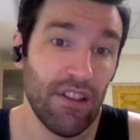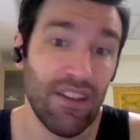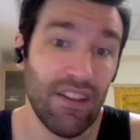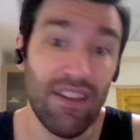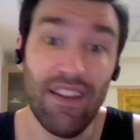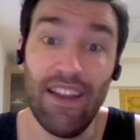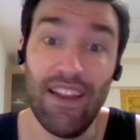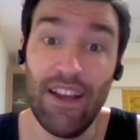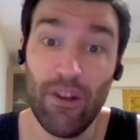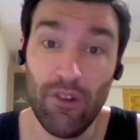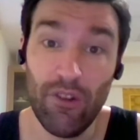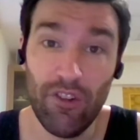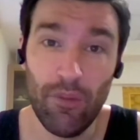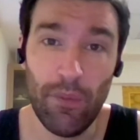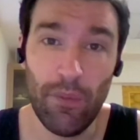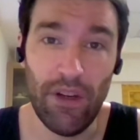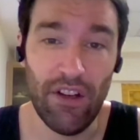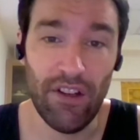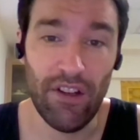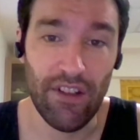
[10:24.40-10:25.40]
language
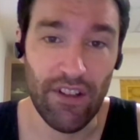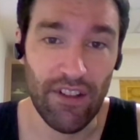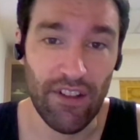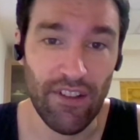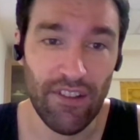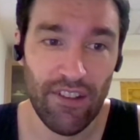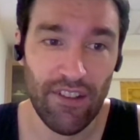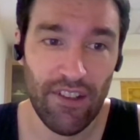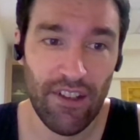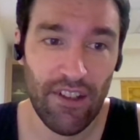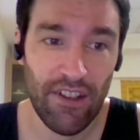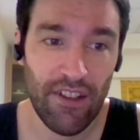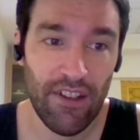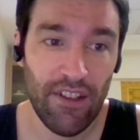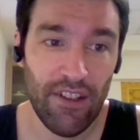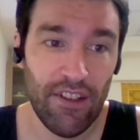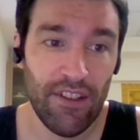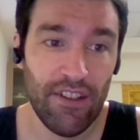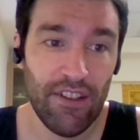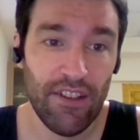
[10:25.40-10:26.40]
barrier.
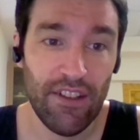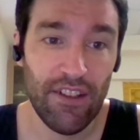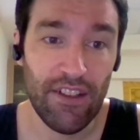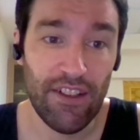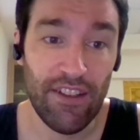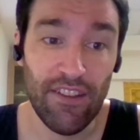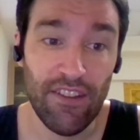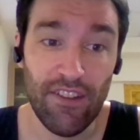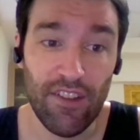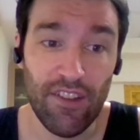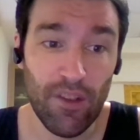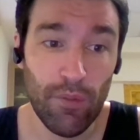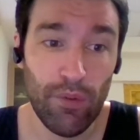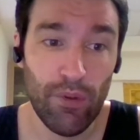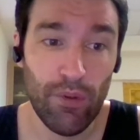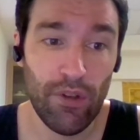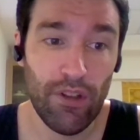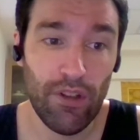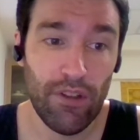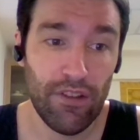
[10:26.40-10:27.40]
In
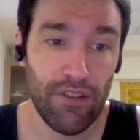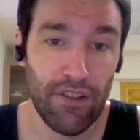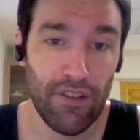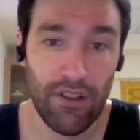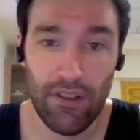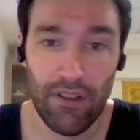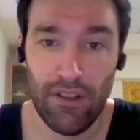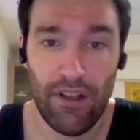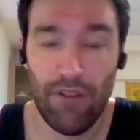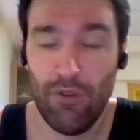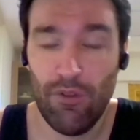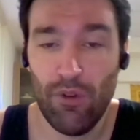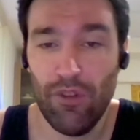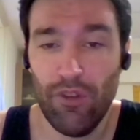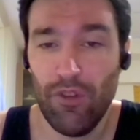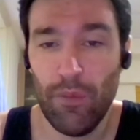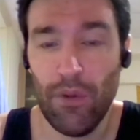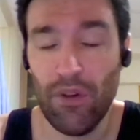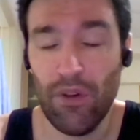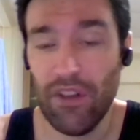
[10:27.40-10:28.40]
Singapore, everyone
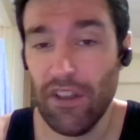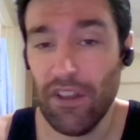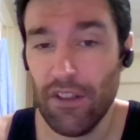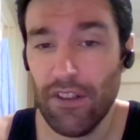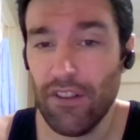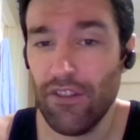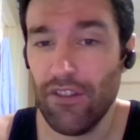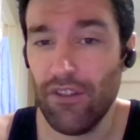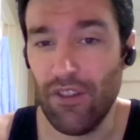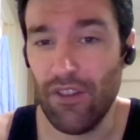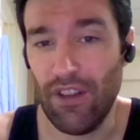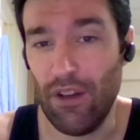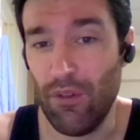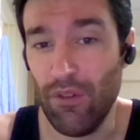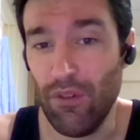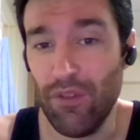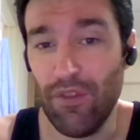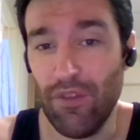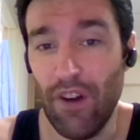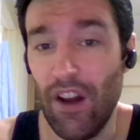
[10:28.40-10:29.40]
spoke English, so that
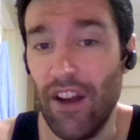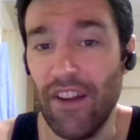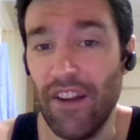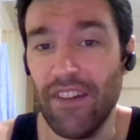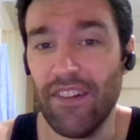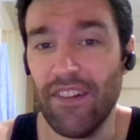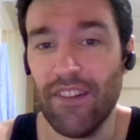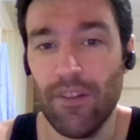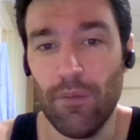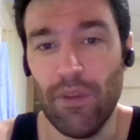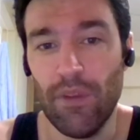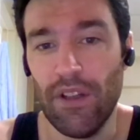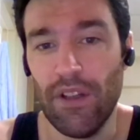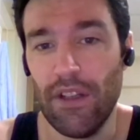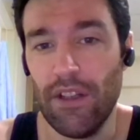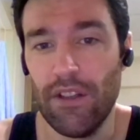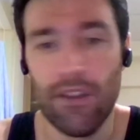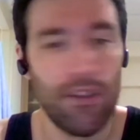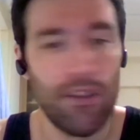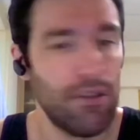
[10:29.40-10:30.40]
was fine. But
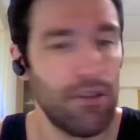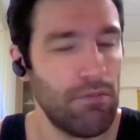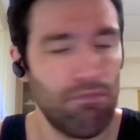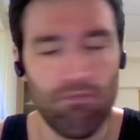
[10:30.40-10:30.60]
here,